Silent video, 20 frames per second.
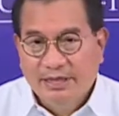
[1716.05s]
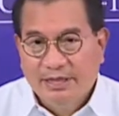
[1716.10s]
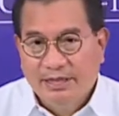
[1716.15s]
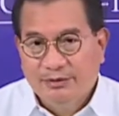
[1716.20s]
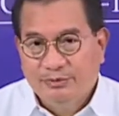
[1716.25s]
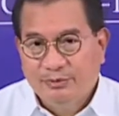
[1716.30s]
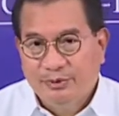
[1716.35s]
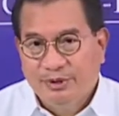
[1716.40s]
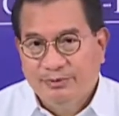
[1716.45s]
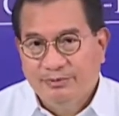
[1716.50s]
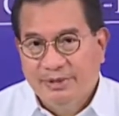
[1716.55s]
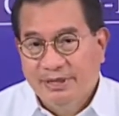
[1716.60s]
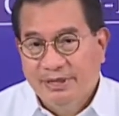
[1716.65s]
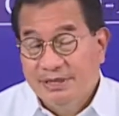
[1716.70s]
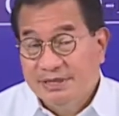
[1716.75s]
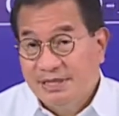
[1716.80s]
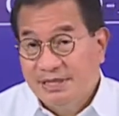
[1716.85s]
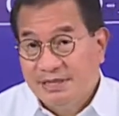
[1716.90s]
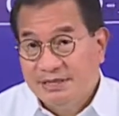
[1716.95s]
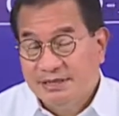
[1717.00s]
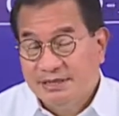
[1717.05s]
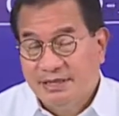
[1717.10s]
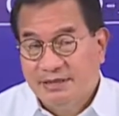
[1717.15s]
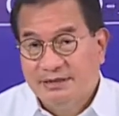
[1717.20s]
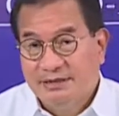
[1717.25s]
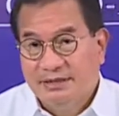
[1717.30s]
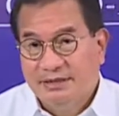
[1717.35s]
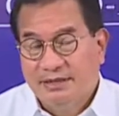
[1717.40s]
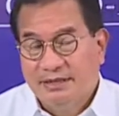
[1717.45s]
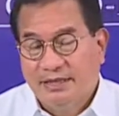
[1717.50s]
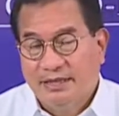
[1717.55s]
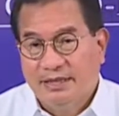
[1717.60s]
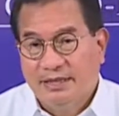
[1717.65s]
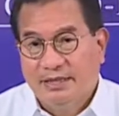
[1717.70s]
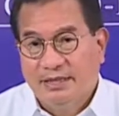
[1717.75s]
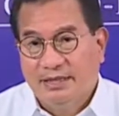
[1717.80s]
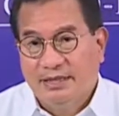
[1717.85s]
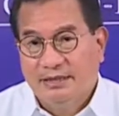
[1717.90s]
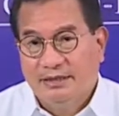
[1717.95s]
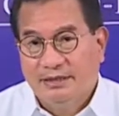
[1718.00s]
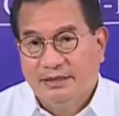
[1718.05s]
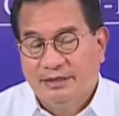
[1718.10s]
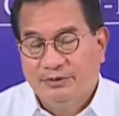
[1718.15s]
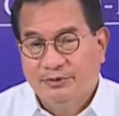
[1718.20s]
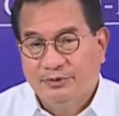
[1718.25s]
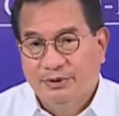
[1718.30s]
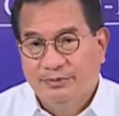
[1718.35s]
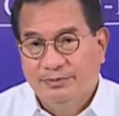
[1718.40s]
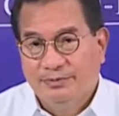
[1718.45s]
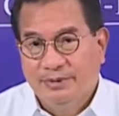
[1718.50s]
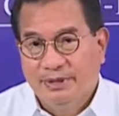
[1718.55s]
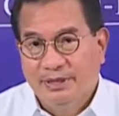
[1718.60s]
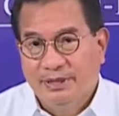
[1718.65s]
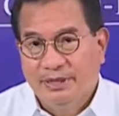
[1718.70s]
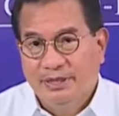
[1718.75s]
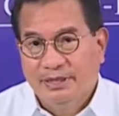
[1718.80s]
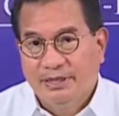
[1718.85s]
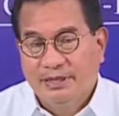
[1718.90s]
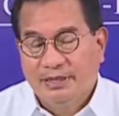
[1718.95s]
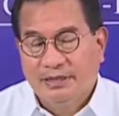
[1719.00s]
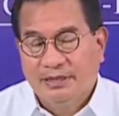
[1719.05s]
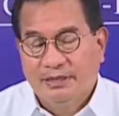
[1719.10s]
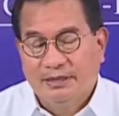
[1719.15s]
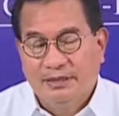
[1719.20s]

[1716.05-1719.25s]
it will be adjusted and it will be